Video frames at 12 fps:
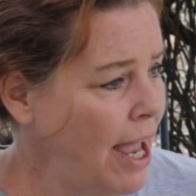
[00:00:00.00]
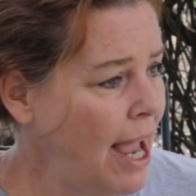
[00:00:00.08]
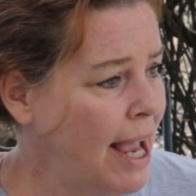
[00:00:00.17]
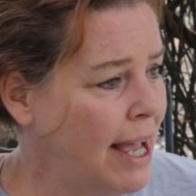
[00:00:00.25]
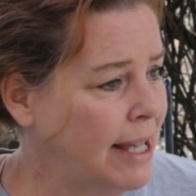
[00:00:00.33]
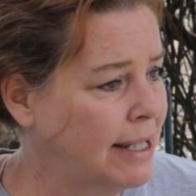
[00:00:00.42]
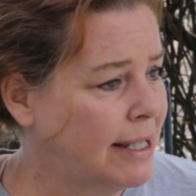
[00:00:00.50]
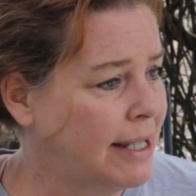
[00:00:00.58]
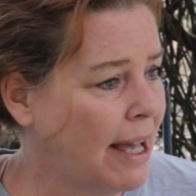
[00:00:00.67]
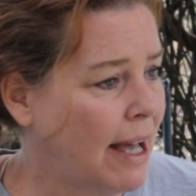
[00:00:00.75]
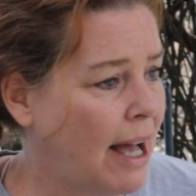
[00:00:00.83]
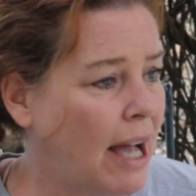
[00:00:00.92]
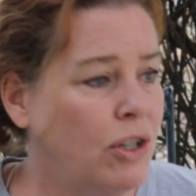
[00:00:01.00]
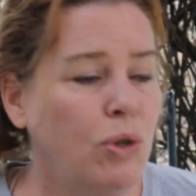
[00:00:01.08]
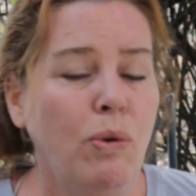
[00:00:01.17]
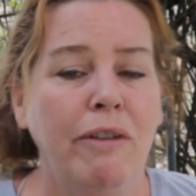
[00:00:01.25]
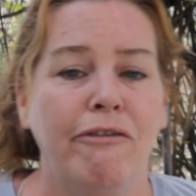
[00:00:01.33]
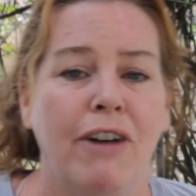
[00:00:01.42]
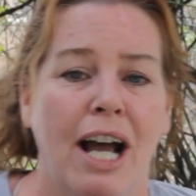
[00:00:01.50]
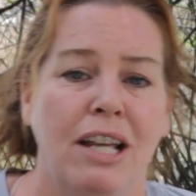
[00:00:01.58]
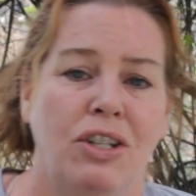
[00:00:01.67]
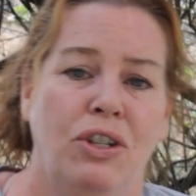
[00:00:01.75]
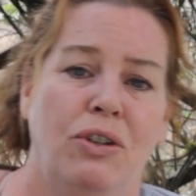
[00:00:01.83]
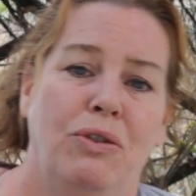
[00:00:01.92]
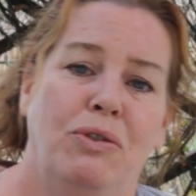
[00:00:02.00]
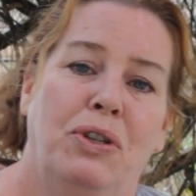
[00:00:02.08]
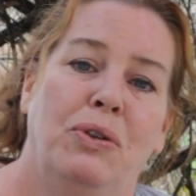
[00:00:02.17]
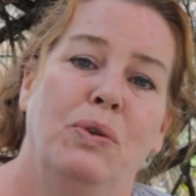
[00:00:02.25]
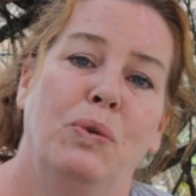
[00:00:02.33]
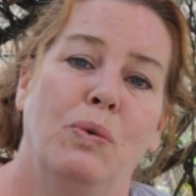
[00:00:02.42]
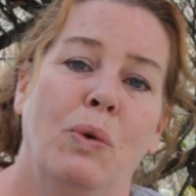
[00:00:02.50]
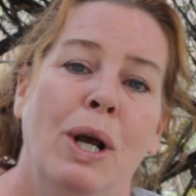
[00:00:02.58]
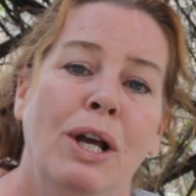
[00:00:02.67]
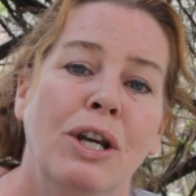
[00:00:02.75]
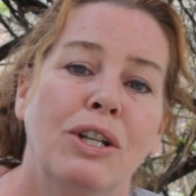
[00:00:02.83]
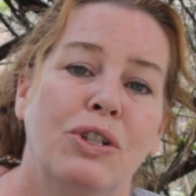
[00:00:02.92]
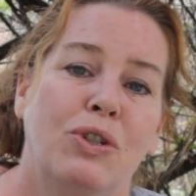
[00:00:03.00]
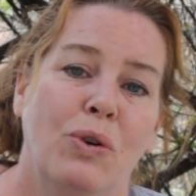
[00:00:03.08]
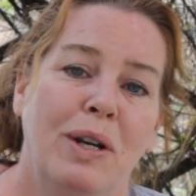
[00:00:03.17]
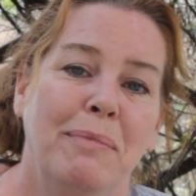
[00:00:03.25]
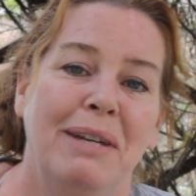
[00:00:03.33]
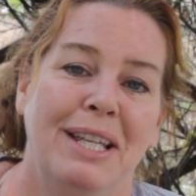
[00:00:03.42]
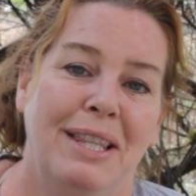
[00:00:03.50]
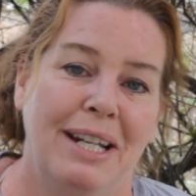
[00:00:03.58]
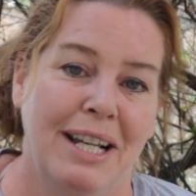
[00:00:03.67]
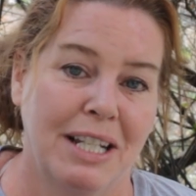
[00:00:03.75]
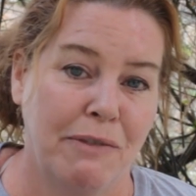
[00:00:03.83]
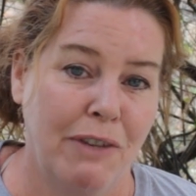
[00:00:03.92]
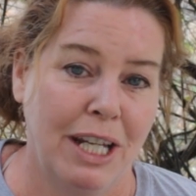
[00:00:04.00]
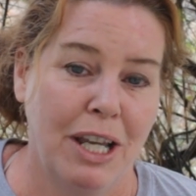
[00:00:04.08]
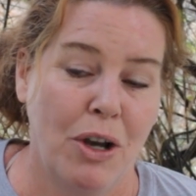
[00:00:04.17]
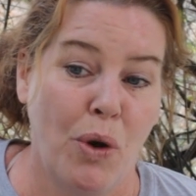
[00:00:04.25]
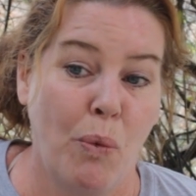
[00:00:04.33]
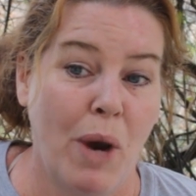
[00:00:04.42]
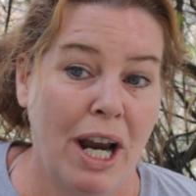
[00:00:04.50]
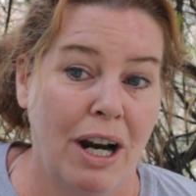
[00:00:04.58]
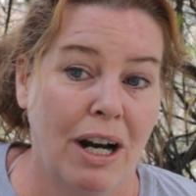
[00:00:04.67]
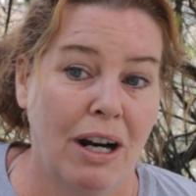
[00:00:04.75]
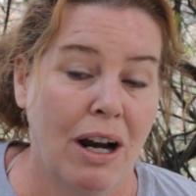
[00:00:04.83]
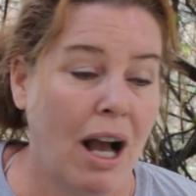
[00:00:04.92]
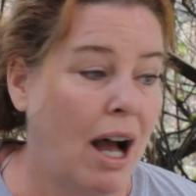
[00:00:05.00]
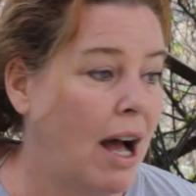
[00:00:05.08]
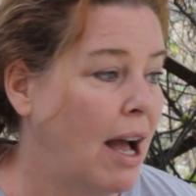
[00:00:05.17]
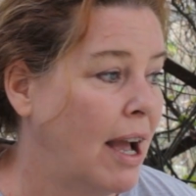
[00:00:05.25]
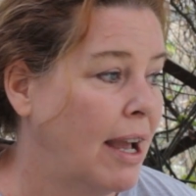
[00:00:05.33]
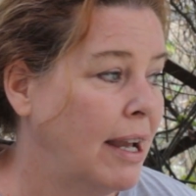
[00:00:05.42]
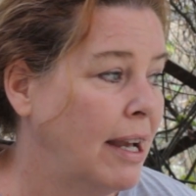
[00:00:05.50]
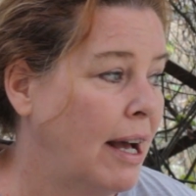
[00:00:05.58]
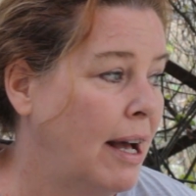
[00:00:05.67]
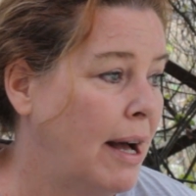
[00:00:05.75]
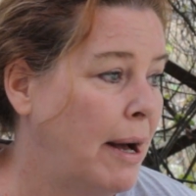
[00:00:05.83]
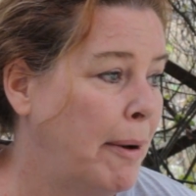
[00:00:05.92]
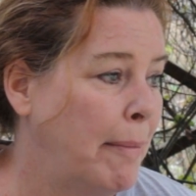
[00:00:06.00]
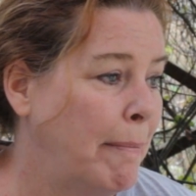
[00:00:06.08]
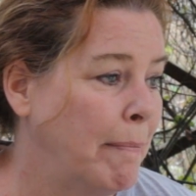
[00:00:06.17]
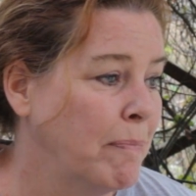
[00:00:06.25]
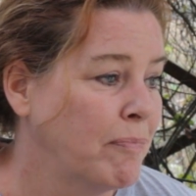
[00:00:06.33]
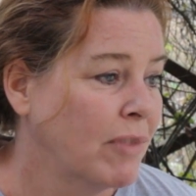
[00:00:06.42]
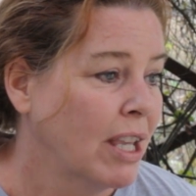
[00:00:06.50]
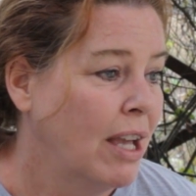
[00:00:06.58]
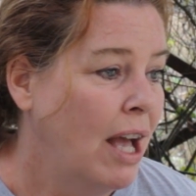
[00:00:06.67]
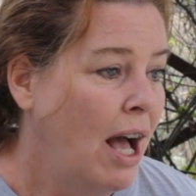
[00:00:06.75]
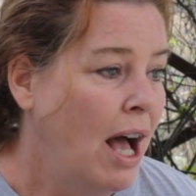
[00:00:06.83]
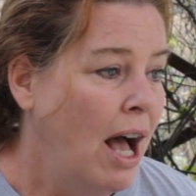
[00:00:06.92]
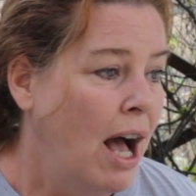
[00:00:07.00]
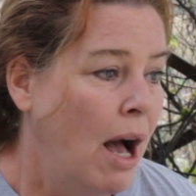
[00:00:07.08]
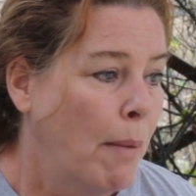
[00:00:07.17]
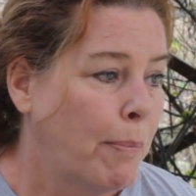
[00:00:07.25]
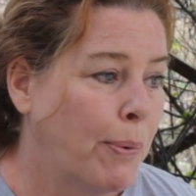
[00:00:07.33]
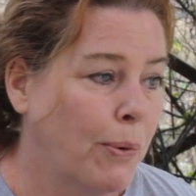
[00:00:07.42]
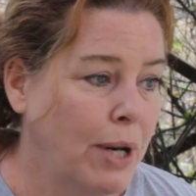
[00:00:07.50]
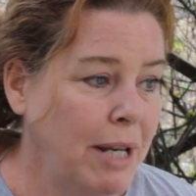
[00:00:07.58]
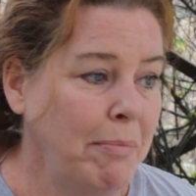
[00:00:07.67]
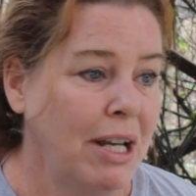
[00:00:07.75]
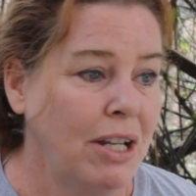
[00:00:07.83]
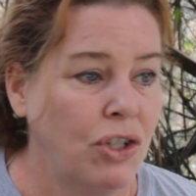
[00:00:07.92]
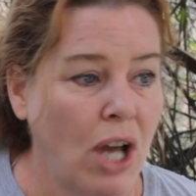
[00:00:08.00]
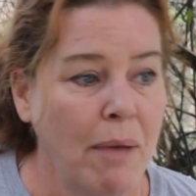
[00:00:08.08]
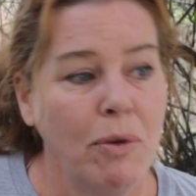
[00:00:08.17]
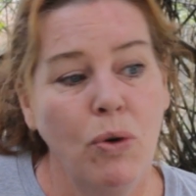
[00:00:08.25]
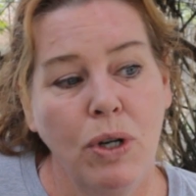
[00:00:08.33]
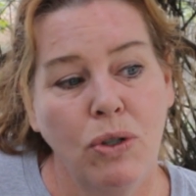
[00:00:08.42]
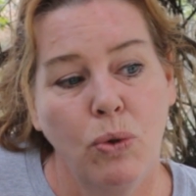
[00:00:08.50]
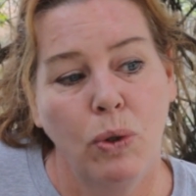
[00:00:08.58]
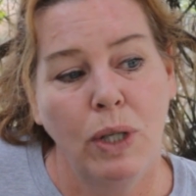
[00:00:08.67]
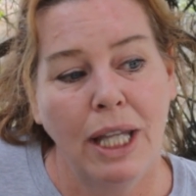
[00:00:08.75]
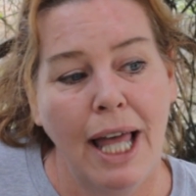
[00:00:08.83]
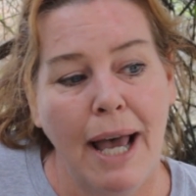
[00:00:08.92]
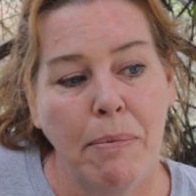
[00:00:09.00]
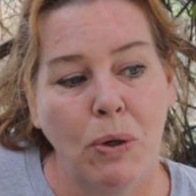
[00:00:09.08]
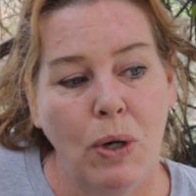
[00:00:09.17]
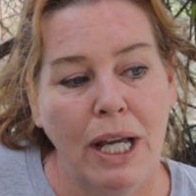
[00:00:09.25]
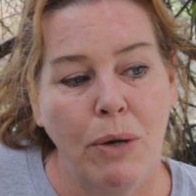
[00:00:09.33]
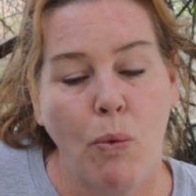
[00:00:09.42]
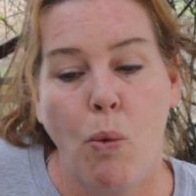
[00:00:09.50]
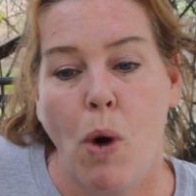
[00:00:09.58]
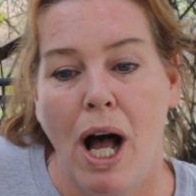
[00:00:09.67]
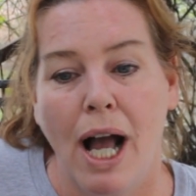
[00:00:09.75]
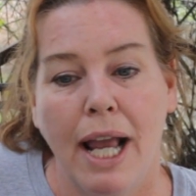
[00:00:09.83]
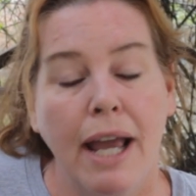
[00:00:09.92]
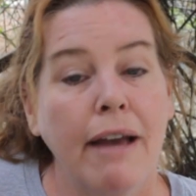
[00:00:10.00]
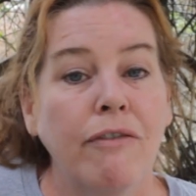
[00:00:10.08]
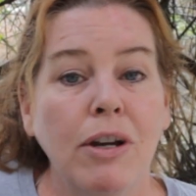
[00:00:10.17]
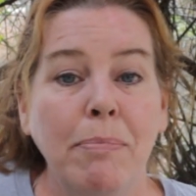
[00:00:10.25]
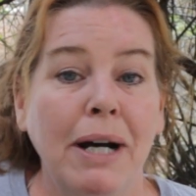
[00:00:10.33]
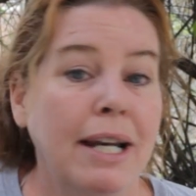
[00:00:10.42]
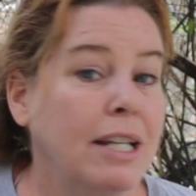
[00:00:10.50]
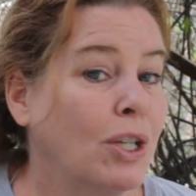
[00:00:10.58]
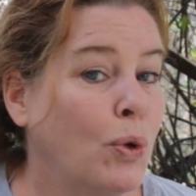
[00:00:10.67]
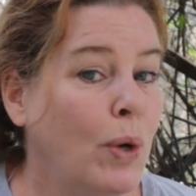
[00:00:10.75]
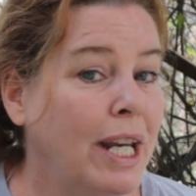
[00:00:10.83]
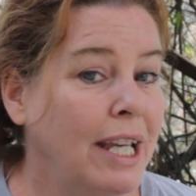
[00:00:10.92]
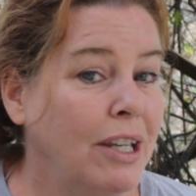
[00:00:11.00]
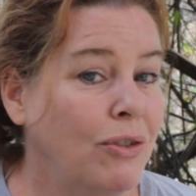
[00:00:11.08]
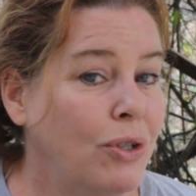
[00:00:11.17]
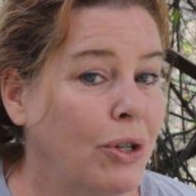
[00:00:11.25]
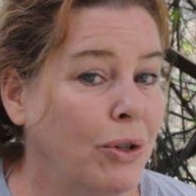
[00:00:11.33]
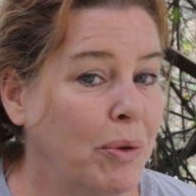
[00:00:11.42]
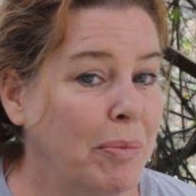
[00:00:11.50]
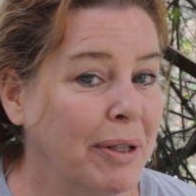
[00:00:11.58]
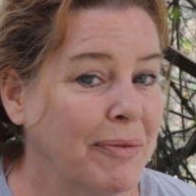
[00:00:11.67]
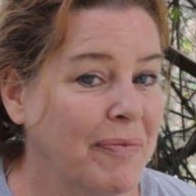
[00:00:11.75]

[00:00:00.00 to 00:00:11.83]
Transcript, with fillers: And uh, I do invite you to join me in the next video where I. Um, pretty much I'm going to elaborate why everybody's quitting YouTube